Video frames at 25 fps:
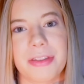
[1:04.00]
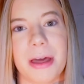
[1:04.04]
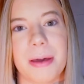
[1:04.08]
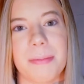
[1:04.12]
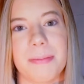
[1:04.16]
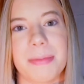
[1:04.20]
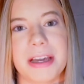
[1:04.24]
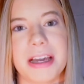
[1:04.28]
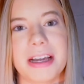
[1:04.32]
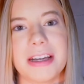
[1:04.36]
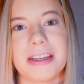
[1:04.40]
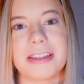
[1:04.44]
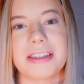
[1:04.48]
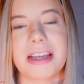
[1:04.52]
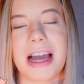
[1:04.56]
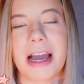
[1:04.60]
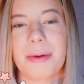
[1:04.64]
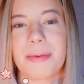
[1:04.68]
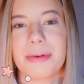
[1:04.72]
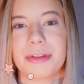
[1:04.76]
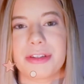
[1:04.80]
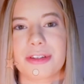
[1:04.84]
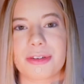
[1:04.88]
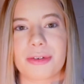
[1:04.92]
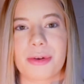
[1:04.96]
because I
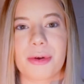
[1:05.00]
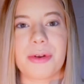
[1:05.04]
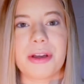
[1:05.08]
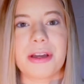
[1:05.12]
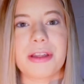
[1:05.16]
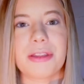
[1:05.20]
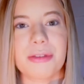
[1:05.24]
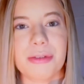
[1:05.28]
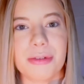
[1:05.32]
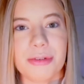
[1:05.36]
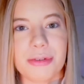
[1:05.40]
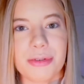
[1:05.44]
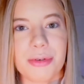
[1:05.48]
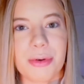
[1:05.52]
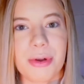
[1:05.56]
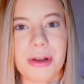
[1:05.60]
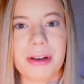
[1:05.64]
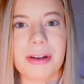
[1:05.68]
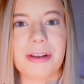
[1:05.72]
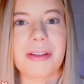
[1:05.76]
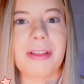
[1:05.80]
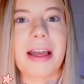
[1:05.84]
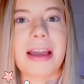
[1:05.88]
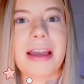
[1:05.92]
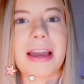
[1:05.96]
was scrolling through
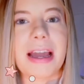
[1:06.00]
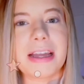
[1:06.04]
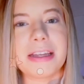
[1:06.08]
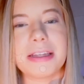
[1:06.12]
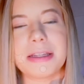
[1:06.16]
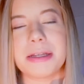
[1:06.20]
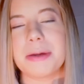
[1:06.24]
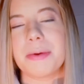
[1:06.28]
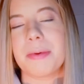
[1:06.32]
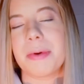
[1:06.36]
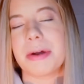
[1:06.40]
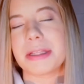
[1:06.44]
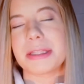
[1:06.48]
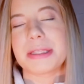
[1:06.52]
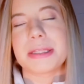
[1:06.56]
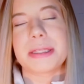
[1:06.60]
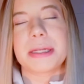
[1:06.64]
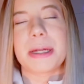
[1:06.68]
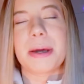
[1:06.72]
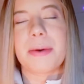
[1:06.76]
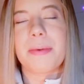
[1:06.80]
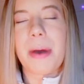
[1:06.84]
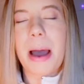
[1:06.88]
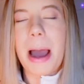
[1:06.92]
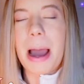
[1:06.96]
Twitter like I do once in
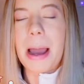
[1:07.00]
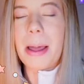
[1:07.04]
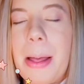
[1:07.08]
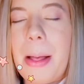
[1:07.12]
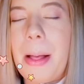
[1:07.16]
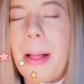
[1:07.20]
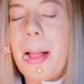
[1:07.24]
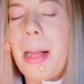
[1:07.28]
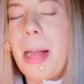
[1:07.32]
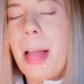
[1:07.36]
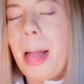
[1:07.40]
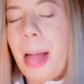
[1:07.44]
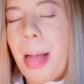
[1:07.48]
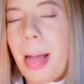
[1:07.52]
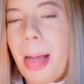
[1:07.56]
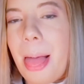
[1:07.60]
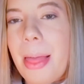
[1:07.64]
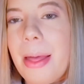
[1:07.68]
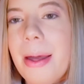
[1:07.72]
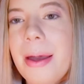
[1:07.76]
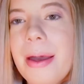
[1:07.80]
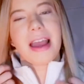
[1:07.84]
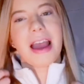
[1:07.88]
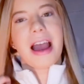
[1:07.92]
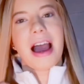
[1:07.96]
a while.
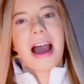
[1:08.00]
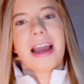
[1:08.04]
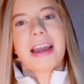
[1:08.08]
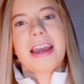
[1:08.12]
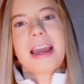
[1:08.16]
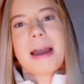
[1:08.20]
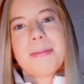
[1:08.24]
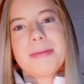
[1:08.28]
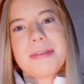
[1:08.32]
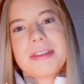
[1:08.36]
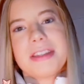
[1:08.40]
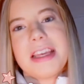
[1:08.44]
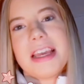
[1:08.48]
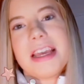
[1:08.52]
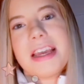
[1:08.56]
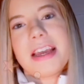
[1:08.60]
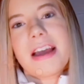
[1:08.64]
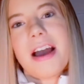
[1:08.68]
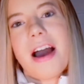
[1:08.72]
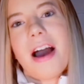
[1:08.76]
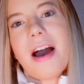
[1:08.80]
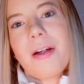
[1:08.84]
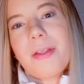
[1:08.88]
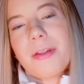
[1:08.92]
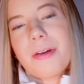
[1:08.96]
I kept seeing
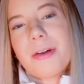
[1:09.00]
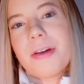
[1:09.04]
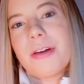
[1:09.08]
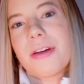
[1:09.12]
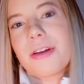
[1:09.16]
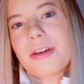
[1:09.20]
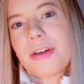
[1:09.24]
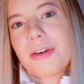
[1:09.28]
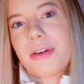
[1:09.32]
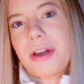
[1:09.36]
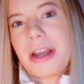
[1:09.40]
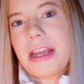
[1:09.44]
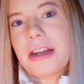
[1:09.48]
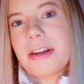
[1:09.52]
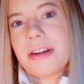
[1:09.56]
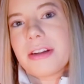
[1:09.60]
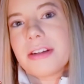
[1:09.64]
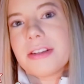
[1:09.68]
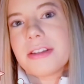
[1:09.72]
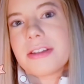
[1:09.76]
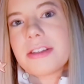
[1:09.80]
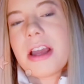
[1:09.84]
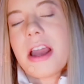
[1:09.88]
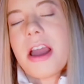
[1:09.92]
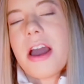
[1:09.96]
other
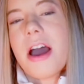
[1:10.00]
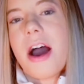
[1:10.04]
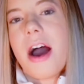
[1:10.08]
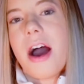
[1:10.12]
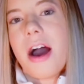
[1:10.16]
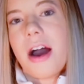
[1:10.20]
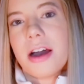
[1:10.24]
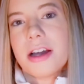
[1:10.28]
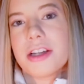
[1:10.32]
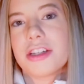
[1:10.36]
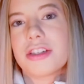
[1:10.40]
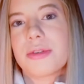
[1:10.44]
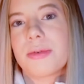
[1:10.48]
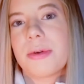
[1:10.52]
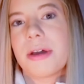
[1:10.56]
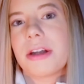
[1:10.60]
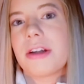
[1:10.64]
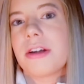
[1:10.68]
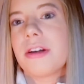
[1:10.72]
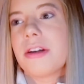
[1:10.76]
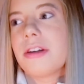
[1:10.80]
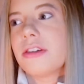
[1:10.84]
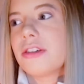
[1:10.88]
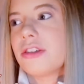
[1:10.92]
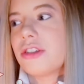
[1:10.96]
creators on
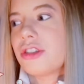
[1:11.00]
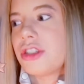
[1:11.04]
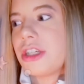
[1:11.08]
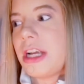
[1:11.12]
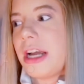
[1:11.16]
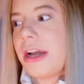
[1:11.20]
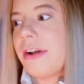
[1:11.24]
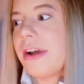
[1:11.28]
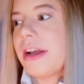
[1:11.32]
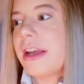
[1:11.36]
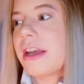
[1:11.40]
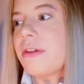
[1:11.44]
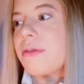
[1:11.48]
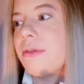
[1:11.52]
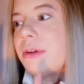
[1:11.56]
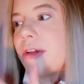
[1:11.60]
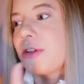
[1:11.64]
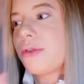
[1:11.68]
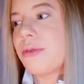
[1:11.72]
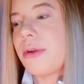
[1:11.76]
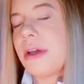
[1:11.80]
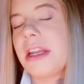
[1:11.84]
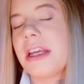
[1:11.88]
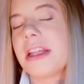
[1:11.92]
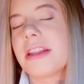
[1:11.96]
Twitter sharing and
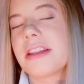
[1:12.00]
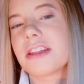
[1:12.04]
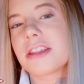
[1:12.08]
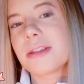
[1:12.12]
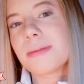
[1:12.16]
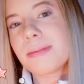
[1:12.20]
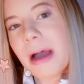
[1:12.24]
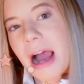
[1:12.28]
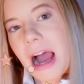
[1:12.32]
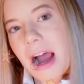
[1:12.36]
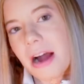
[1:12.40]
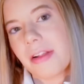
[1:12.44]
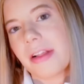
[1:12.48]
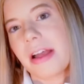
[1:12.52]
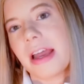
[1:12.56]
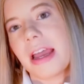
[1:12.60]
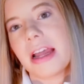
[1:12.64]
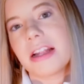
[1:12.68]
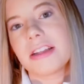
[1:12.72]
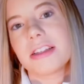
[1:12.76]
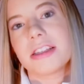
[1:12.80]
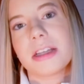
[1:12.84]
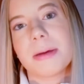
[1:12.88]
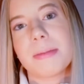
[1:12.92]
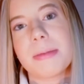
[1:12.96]
retweeting this palette,
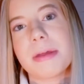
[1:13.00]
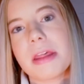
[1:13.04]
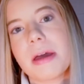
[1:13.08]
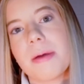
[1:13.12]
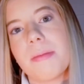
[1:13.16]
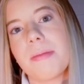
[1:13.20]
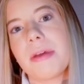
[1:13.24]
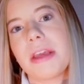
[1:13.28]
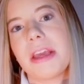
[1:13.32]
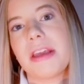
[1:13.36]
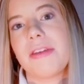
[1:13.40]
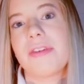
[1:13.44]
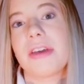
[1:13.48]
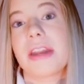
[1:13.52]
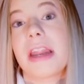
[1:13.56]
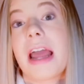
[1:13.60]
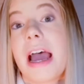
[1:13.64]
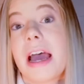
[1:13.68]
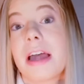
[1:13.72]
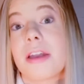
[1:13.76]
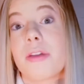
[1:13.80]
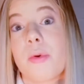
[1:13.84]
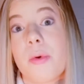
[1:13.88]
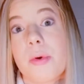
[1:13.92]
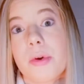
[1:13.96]
and some of them even
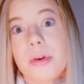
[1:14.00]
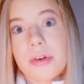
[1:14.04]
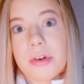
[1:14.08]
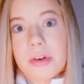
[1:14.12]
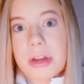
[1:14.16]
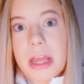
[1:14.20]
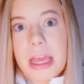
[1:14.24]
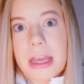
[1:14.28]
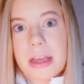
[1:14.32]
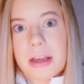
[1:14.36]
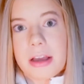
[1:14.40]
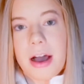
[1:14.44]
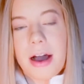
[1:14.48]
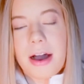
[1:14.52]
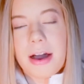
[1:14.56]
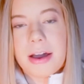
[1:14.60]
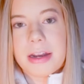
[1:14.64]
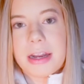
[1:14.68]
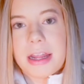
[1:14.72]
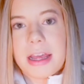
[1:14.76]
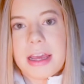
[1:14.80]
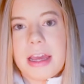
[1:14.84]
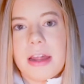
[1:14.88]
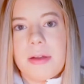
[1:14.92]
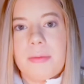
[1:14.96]
had ordered it and gotten
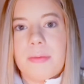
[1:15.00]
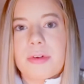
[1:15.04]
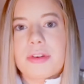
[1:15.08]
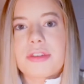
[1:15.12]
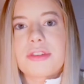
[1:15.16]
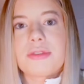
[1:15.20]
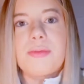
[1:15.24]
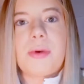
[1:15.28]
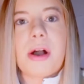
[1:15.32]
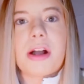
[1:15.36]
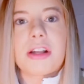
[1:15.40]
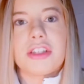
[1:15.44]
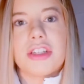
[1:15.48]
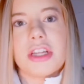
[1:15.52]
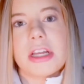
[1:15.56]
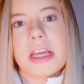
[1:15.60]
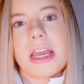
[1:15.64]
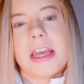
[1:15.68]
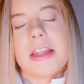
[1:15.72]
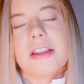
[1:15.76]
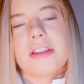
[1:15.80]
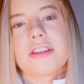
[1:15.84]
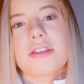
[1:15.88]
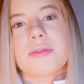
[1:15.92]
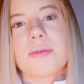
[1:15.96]
it and were swatching it,
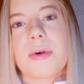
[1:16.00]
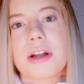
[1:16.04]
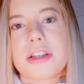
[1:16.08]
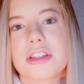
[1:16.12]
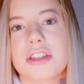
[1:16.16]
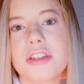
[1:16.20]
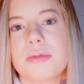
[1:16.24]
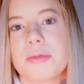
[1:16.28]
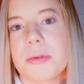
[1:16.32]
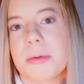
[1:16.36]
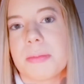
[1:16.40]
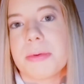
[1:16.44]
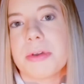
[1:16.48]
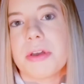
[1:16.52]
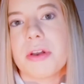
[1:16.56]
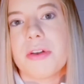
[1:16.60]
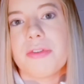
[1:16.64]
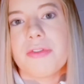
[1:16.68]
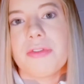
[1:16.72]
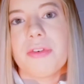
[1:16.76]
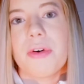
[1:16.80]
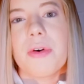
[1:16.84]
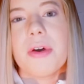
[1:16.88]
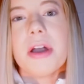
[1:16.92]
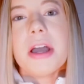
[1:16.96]
and the swatches were
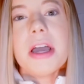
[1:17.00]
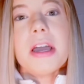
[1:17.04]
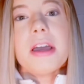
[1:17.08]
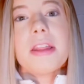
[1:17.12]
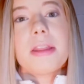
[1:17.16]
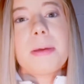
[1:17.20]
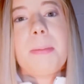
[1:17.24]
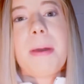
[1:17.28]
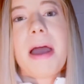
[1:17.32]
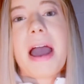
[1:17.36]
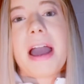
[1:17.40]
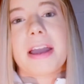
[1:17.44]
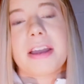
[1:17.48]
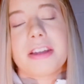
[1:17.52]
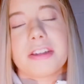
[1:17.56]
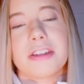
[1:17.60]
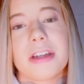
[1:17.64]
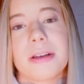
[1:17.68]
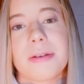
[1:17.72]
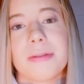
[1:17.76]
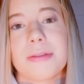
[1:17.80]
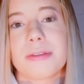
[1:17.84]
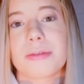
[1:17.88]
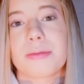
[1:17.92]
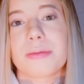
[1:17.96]
beautiful, the
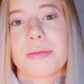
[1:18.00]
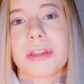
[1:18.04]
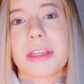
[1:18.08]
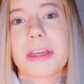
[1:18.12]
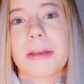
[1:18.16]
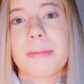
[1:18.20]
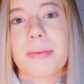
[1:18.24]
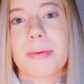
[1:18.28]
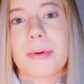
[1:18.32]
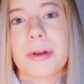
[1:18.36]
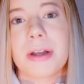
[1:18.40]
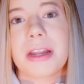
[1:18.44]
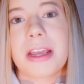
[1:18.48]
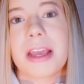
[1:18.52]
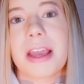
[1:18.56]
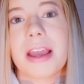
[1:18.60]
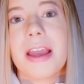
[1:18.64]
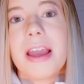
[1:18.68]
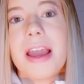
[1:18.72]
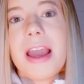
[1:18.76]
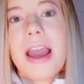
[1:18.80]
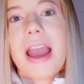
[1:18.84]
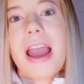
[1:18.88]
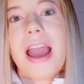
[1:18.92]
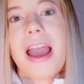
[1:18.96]
packaging was really pretty,
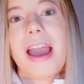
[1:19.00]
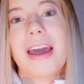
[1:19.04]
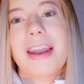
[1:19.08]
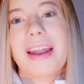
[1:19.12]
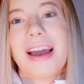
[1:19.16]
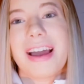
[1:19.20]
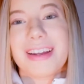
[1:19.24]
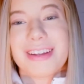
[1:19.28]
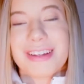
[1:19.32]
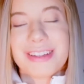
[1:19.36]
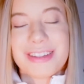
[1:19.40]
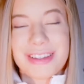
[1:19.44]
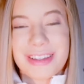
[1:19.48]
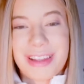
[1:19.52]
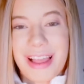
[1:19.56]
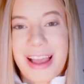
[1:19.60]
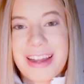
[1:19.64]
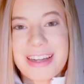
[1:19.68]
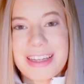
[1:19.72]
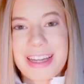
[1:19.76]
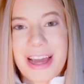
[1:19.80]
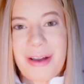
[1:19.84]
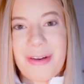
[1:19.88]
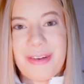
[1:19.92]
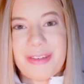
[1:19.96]
and I just
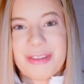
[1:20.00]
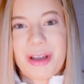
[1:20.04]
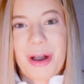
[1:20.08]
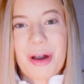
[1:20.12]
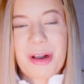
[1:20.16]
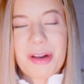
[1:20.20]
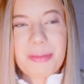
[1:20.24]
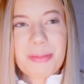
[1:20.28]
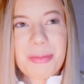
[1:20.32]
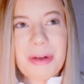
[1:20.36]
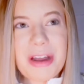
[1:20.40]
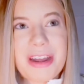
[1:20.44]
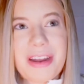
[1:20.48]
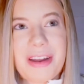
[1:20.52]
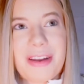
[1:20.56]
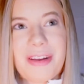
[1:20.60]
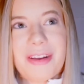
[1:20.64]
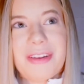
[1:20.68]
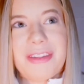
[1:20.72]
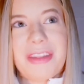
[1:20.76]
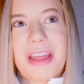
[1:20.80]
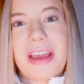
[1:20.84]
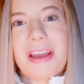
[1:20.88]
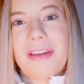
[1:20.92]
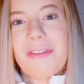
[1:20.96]
liked how it was Heartbreaker
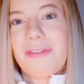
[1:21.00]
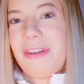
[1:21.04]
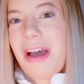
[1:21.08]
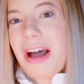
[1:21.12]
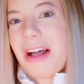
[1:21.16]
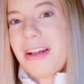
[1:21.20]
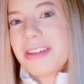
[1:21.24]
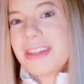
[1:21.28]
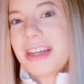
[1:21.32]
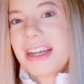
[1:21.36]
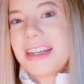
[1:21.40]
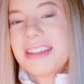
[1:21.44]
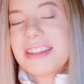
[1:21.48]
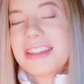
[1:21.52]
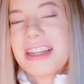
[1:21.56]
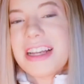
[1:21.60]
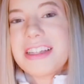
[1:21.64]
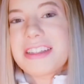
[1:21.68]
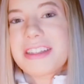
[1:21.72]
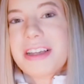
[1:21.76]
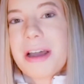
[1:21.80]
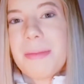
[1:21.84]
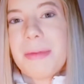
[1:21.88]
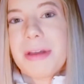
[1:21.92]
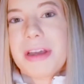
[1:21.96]
and like Valentine's Day
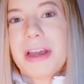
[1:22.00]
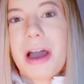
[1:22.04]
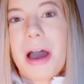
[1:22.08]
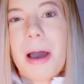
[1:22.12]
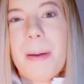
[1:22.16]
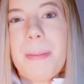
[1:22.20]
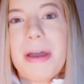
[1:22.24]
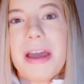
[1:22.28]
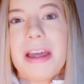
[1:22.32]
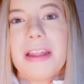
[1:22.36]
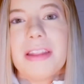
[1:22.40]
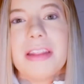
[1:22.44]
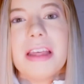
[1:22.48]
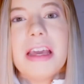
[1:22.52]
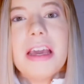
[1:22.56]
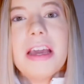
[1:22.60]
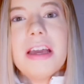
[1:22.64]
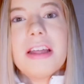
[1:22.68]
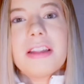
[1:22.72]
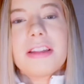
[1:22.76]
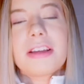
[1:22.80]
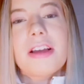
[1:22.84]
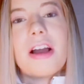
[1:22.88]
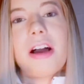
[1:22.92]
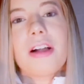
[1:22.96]
is coming up, and
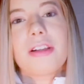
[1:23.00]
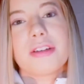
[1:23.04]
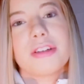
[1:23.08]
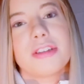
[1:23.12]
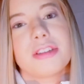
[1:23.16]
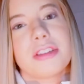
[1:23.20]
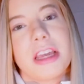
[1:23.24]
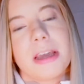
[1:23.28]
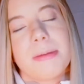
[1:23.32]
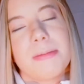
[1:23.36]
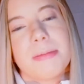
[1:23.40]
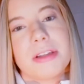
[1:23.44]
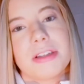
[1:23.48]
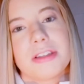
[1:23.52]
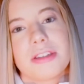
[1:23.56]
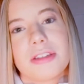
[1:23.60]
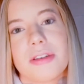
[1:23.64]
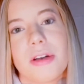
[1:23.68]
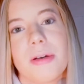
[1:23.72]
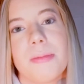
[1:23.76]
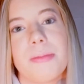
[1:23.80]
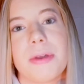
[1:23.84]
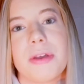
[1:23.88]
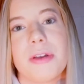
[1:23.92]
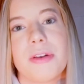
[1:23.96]
the color scheme is
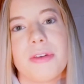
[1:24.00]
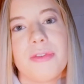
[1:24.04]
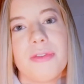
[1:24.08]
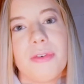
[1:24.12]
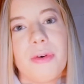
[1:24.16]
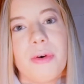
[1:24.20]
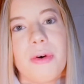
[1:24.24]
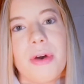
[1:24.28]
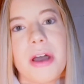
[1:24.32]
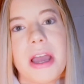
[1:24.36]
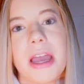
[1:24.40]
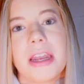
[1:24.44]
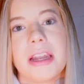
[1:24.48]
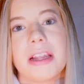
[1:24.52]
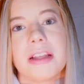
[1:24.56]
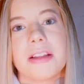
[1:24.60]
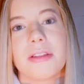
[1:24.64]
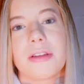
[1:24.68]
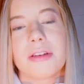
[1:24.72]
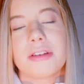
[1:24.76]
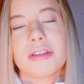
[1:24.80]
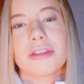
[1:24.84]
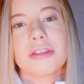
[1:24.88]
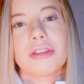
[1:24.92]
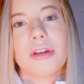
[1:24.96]
so beautiful and it
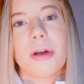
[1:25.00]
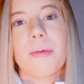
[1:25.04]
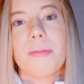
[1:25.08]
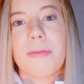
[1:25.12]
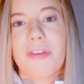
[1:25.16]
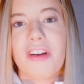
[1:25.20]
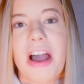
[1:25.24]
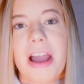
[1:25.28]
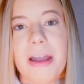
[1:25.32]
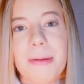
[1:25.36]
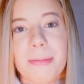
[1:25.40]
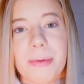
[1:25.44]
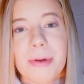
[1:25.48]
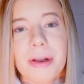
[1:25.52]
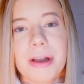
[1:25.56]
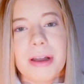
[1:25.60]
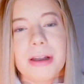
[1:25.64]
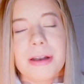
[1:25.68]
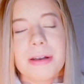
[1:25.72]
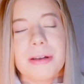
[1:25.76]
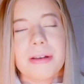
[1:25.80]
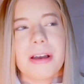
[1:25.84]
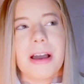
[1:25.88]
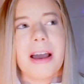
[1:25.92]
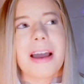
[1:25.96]
looks so
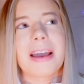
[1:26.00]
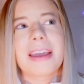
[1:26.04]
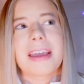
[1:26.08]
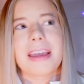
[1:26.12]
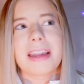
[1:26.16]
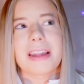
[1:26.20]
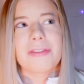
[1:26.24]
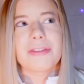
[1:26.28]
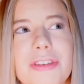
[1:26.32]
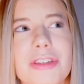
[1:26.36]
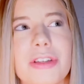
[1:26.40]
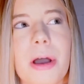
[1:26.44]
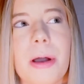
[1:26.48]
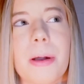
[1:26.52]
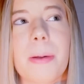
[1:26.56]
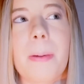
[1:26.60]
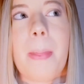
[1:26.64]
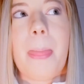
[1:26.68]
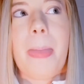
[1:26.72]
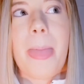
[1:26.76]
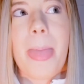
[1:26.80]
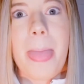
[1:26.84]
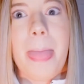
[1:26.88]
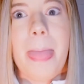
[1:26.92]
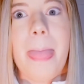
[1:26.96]
vibrant. I can't even talk.
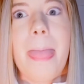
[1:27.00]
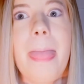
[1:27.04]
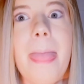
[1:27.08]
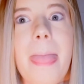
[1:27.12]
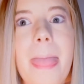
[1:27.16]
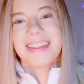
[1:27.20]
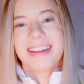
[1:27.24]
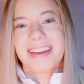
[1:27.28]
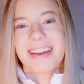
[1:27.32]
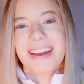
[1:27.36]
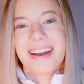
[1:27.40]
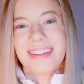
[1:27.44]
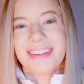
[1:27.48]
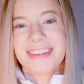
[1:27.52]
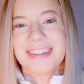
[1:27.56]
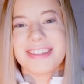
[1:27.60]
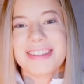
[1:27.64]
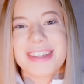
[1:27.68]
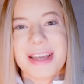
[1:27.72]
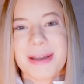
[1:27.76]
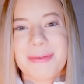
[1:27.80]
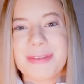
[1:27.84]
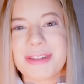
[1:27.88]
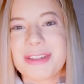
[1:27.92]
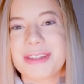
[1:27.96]
The color
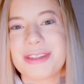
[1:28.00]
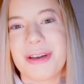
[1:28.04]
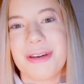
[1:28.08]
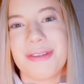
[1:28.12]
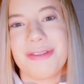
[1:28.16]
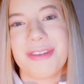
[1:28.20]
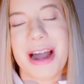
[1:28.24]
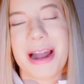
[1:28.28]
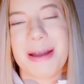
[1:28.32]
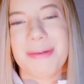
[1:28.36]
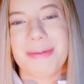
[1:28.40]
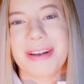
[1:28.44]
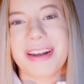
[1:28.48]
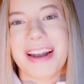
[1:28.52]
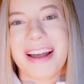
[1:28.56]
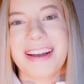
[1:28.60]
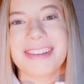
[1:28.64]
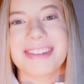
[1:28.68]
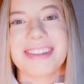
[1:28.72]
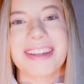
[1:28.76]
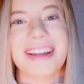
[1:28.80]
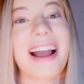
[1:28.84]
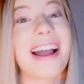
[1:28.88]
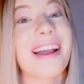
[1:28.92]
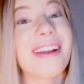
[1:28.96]
scheme was so vibrant, I was
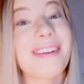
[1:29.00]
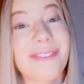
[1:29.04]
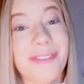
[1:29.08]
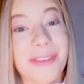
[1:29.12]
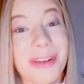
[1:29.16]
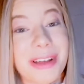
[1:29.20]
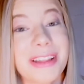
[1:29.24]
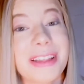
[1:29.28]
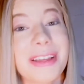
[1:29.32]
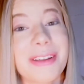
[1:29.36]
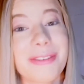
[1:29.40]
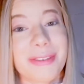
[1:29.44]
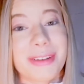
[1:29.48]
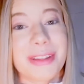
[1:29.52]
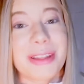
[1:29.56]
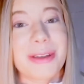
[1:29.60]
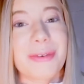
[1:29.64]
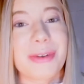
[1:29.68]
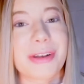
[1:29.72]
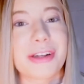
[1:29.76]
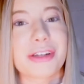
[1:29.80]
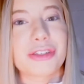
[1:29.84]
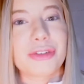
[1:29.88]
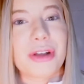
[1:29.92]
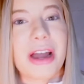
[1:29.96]
like, I really, really
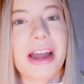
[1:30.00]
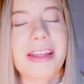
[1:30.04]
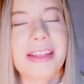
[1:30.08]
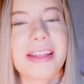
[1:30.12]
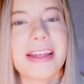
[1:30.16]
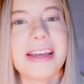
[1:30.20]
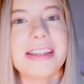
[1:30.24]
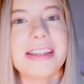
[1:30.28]
want to try this,